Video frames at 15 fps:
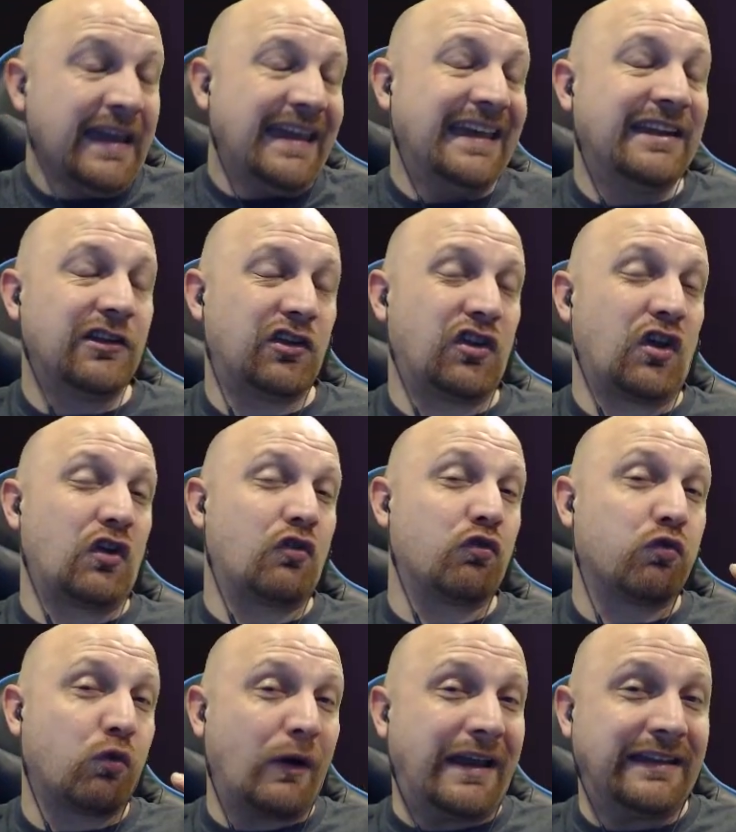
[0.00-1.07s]
It is a
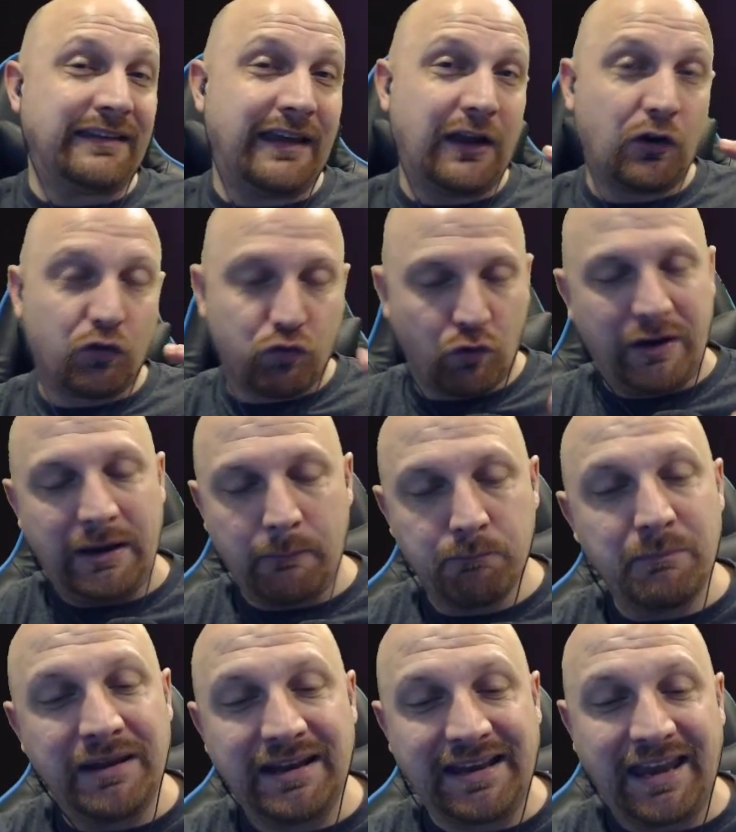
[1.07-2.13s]
great
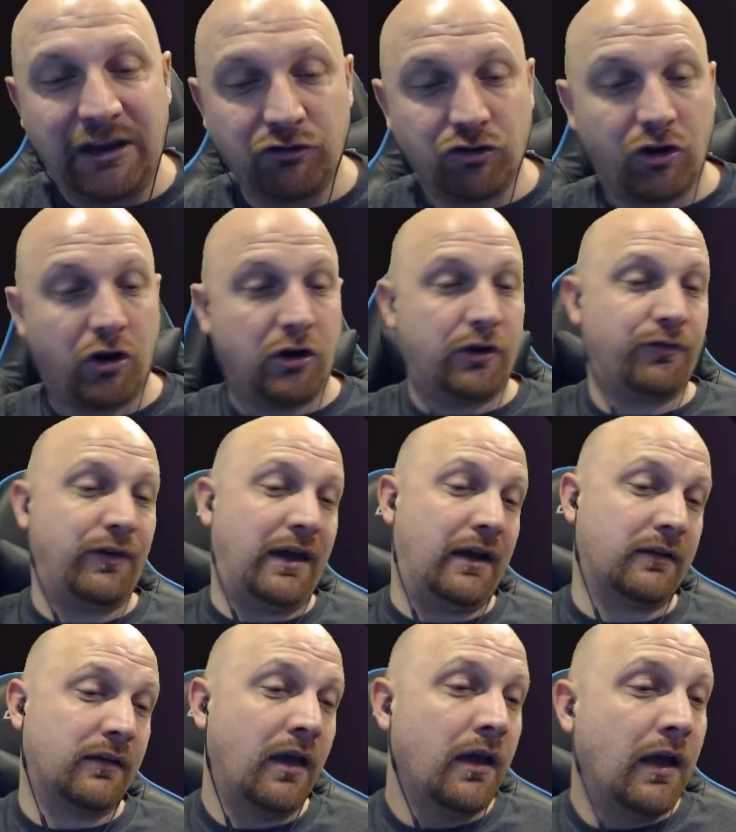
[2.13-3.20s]
mitigation
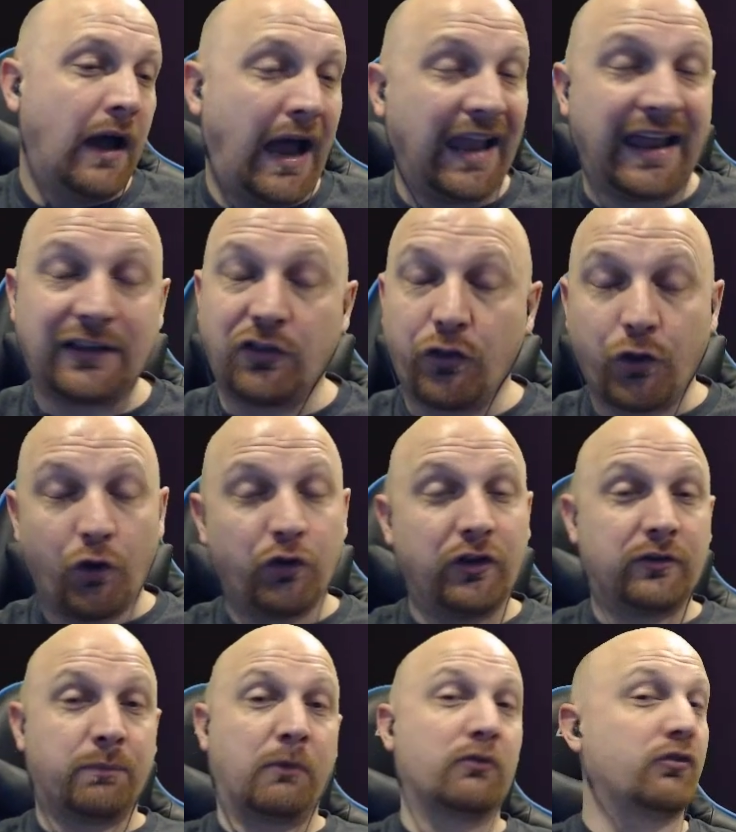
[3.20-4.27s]
artifact. I like to throw
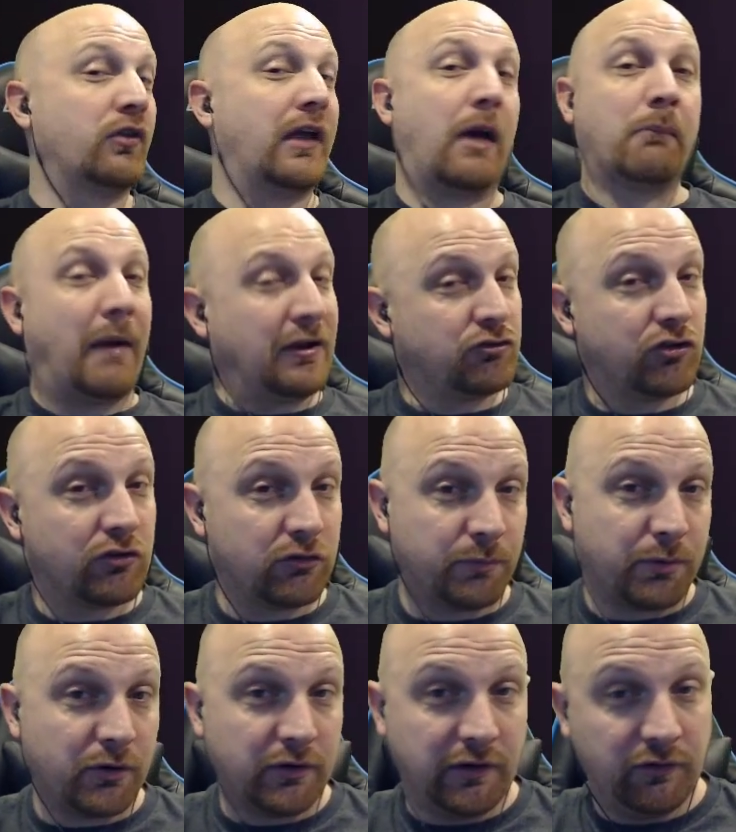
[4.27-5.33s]
this personally on my General
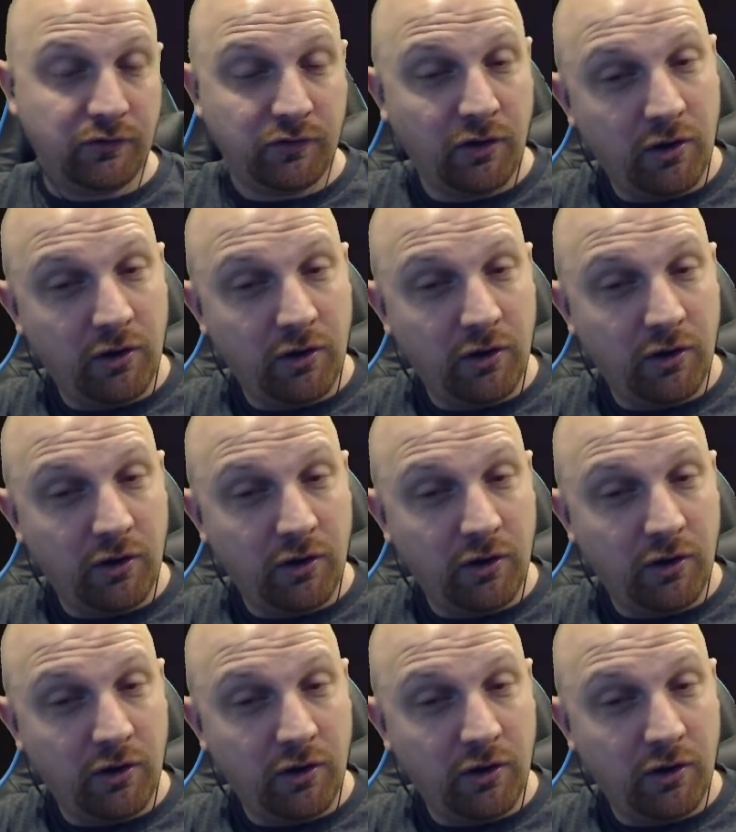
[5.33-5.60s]
Purgus